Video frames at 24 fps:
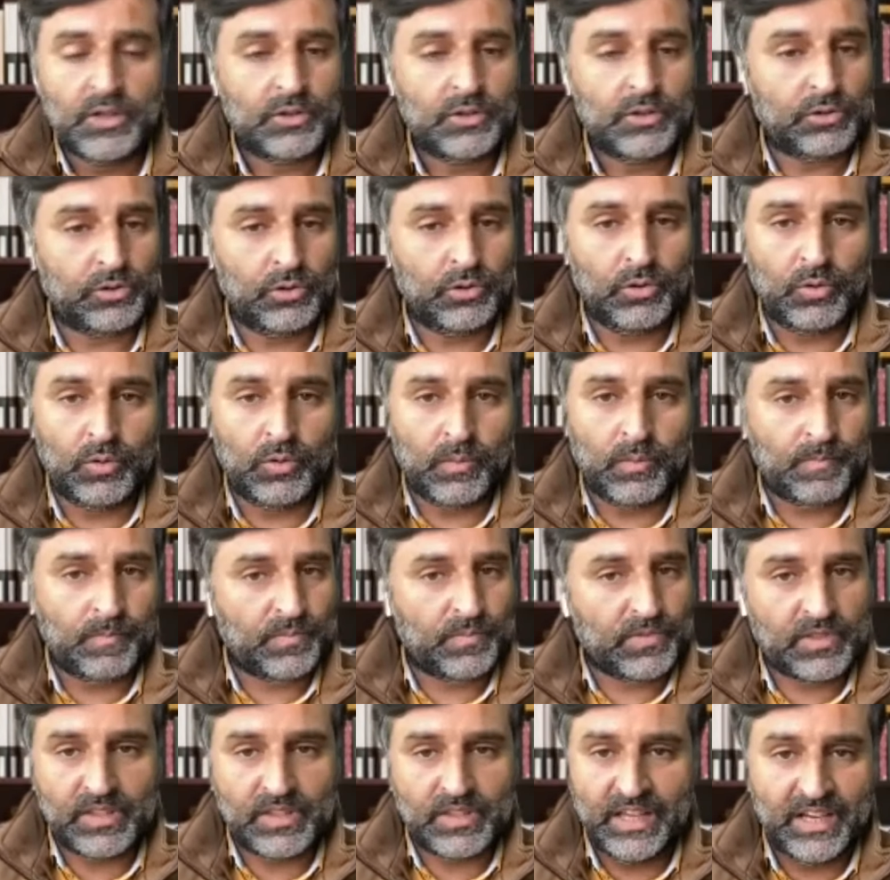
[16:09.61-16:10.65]
So
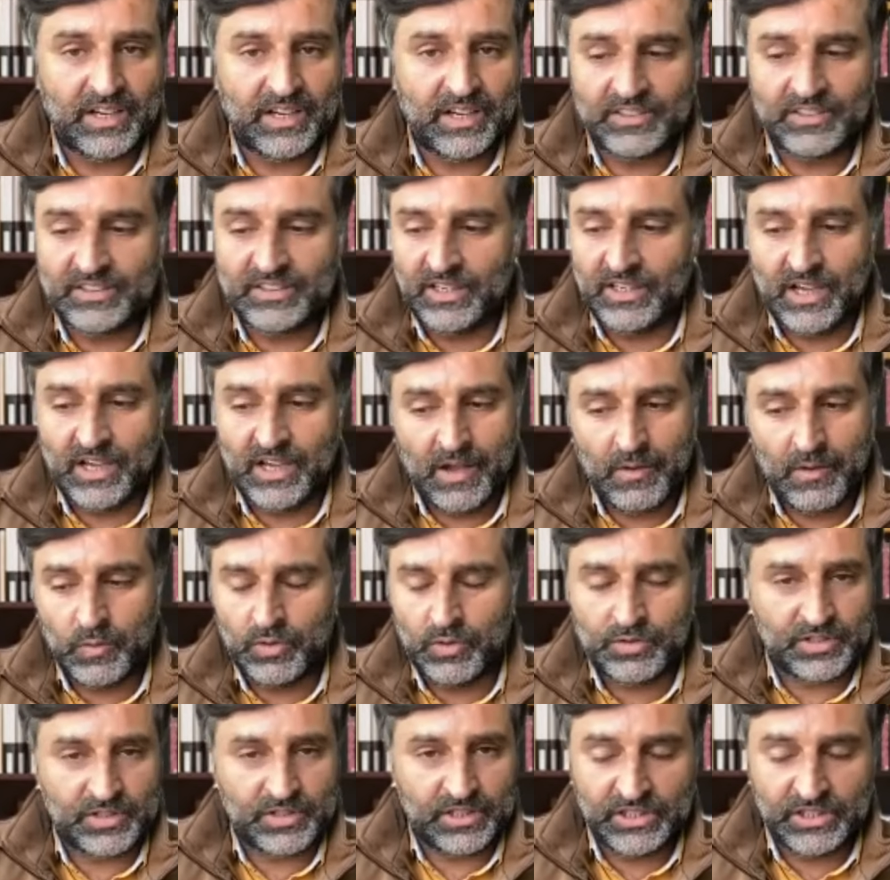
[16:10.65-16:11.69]
second thing I
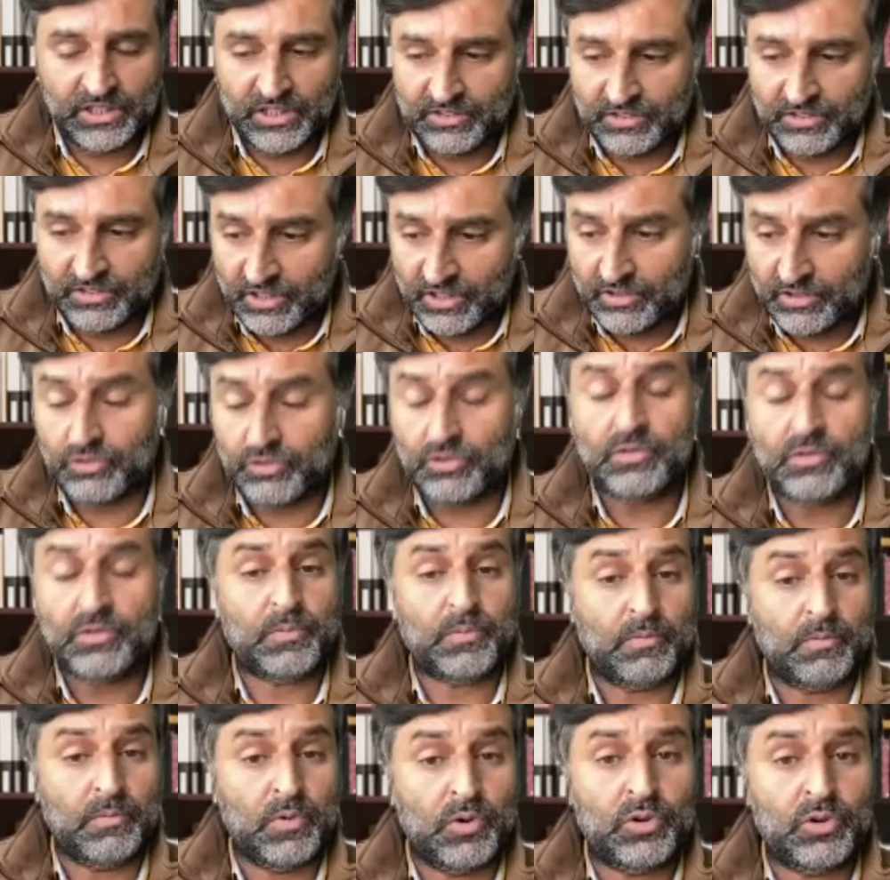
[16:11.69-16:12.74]
would suggest is to
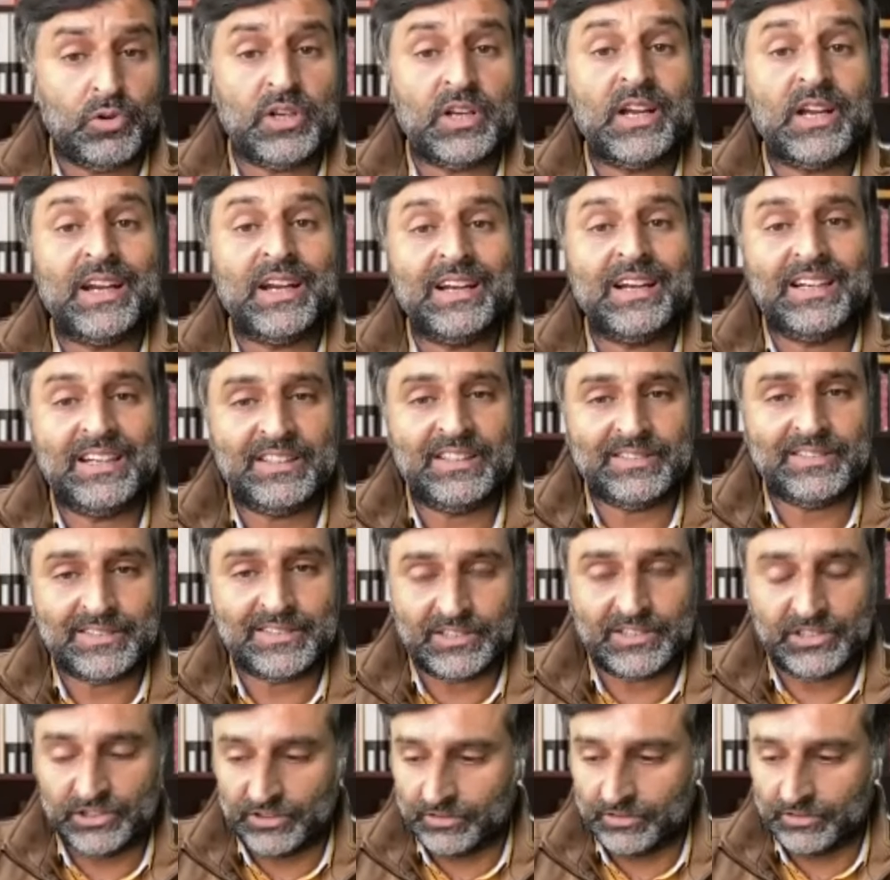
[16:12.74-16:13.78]
promote
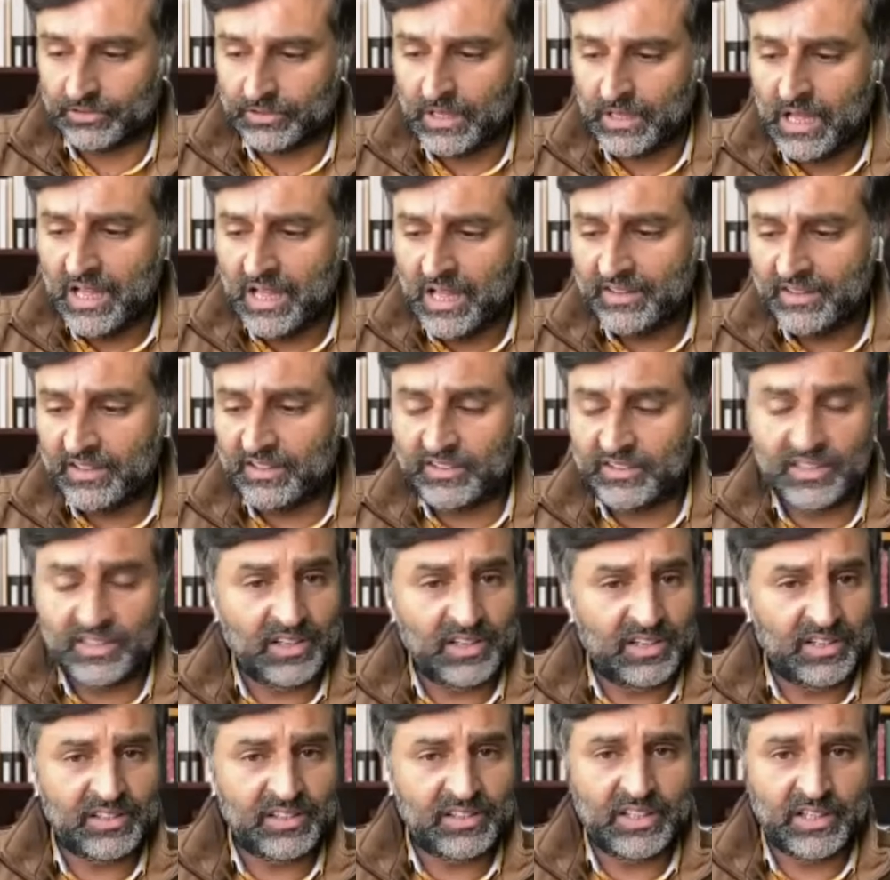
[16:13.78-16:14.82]
discussions. The
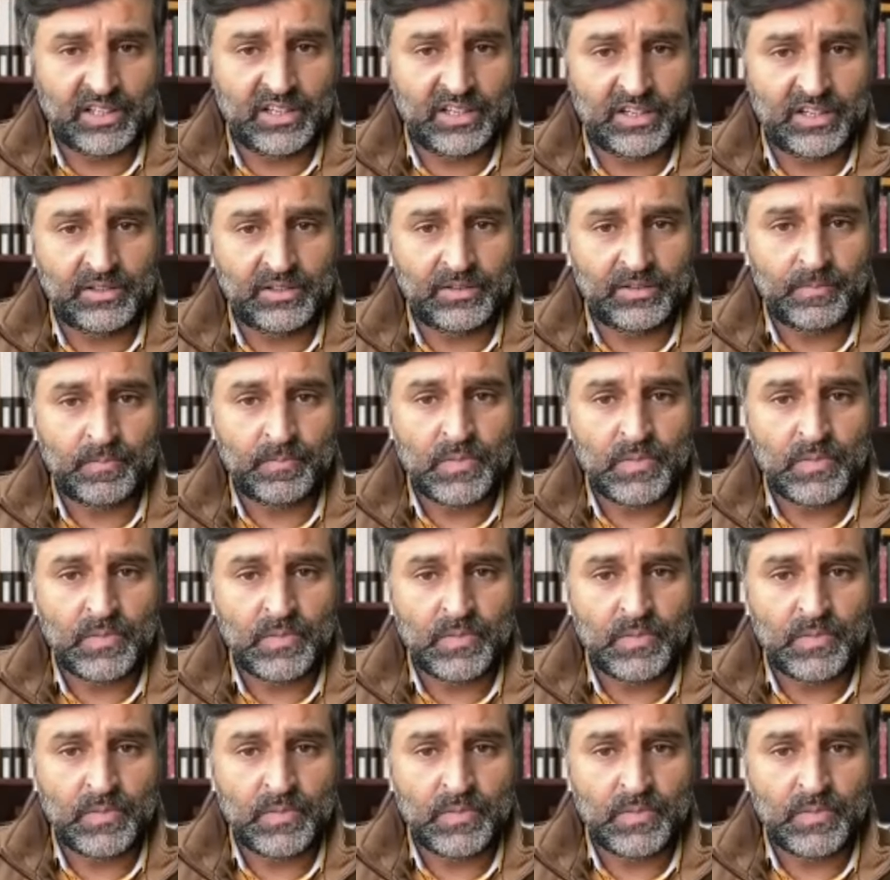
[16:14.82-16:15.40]
third thing is